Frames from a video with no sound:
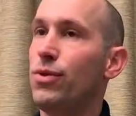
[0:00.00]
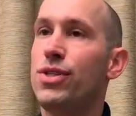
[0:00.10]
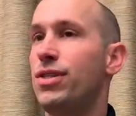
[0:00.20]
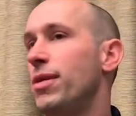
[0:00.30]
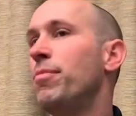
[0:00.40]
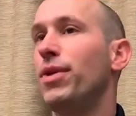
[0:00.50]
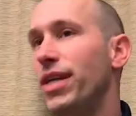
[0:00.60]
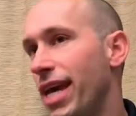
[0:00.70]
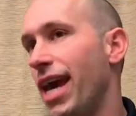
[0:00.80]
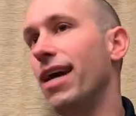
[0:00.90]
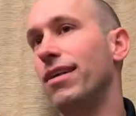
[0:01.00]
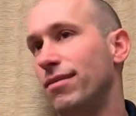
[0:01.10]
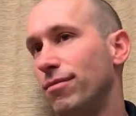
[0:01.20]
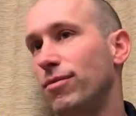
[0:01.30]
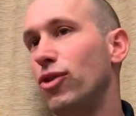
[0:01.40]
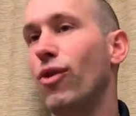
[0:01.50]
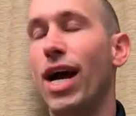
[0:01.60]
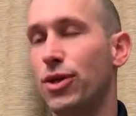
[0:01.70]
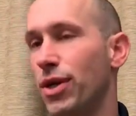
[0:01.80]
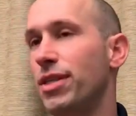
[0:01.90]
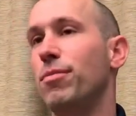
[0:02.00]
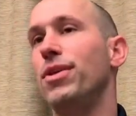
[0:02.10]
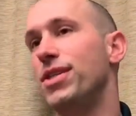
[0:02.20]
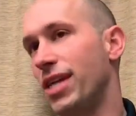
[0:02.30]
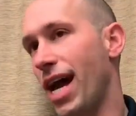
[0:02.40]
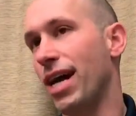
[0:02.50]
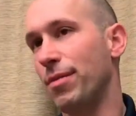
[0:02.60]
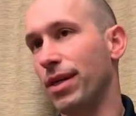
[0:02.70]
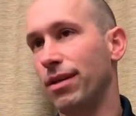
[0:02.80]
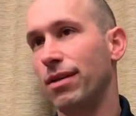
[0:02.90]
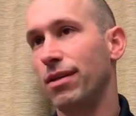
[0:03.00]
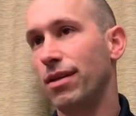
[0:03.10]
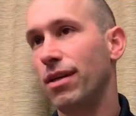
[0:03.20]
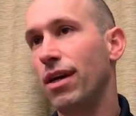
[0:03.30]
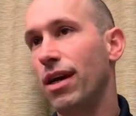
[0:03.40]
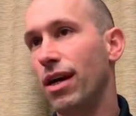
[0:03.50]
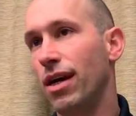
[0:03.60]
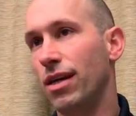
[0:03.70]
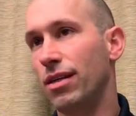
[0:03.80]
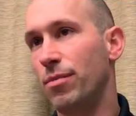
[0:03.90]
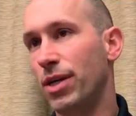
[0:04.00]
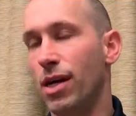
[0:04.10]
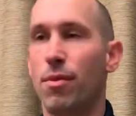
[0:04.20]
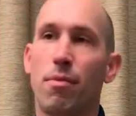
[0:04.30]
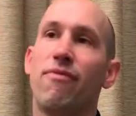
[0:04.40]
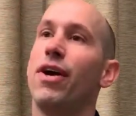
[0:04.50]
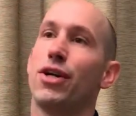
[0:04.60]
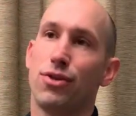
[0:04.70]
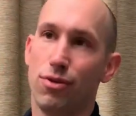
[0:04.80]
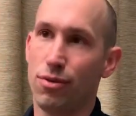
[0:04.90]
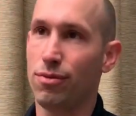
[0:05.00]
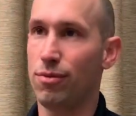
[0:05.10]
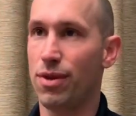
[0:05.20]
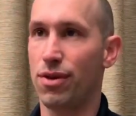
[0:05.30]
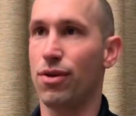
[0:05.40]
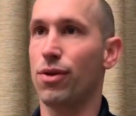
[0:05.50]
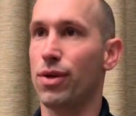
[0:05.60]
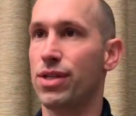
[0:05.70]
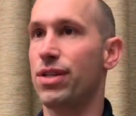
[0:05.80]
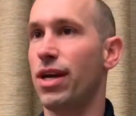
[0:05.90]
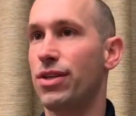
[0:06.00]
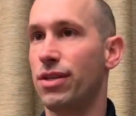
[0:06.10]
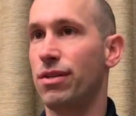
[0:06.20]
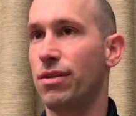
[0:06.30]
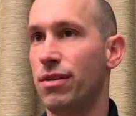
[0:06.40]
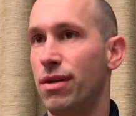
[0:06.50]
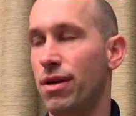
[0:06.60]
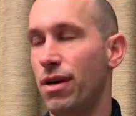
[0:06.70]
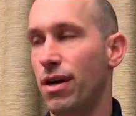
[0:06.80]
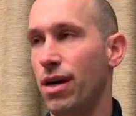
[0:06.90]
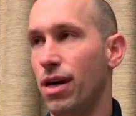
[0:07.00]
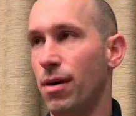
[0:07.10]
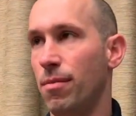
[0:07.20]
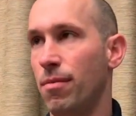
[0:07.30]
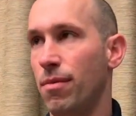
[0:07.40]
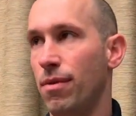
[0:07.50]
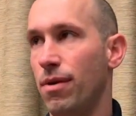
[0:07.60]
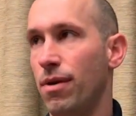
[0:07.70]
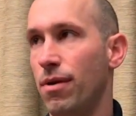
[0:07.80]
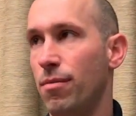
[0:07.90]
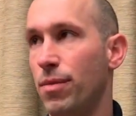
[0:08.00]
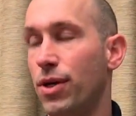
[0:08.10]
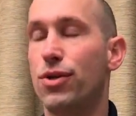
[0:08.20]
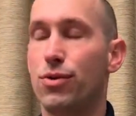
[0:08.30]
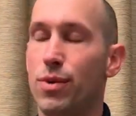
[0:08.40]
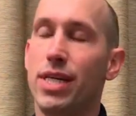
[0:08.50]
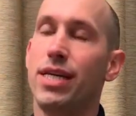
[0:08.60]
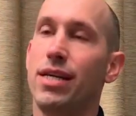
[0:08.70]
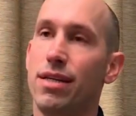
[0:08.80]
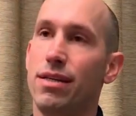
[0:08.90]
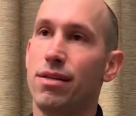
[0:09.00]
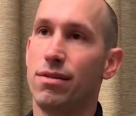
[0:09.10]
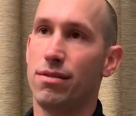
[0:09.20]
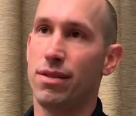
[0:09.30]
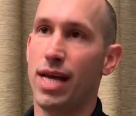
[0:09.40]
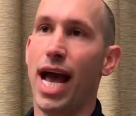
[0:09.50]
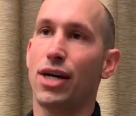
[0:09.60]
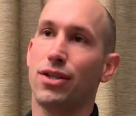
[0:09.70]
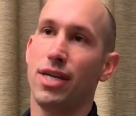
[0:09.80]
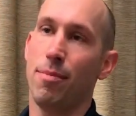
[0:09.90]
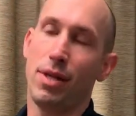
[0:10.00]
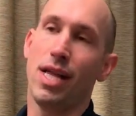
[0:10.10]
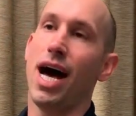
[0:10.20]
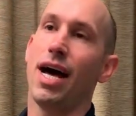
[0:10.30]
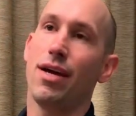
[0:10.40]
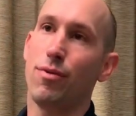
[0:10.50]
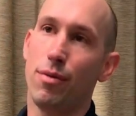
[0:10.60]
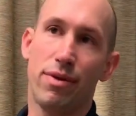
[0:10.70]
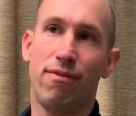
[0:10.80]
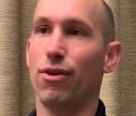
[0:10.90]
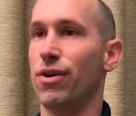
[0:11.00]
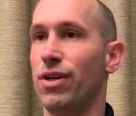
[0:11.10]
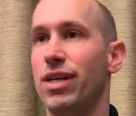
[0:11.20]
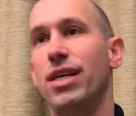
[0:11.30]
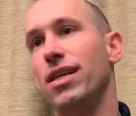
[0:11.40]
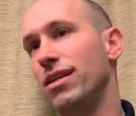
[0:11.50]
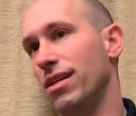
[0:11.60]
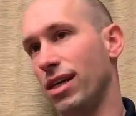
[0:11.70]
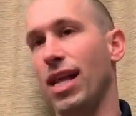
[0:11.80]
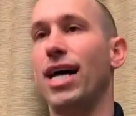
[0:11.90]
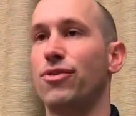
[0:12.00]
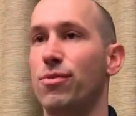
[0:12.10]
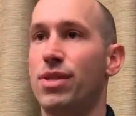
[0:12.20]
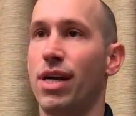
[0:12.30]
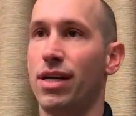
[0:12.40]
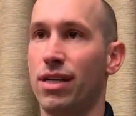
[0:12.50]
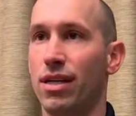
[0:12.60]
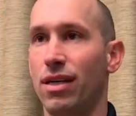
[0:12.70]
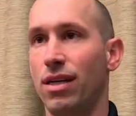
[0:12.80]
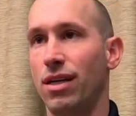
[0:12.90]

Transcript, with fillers: you mm. simply can't graduate the police academy and become a professional within our organization um, because we need to actually apply what we learned in a classroom setting